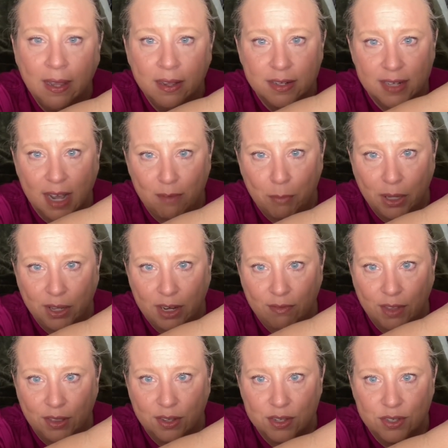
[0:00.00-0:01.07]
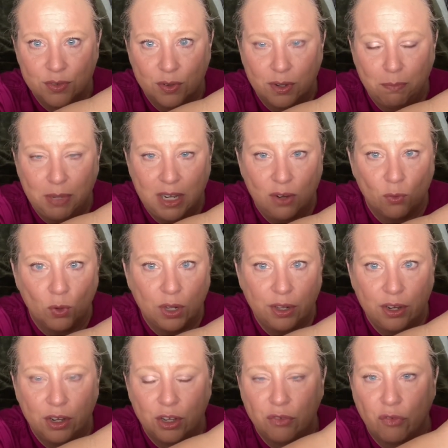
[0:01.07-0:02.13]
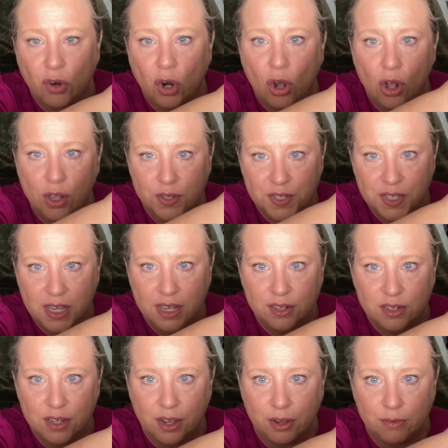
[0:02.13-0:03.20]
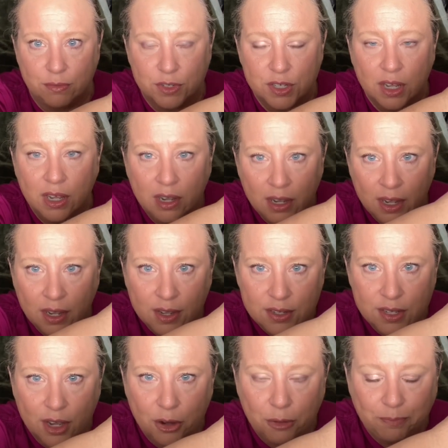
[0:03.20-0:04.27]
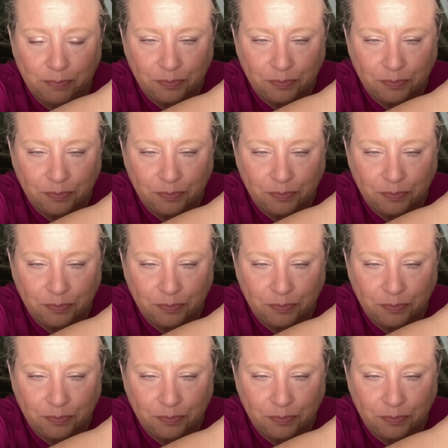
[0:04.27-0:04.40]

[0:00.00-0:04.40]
So I believe that this would be really good for all skin tones. So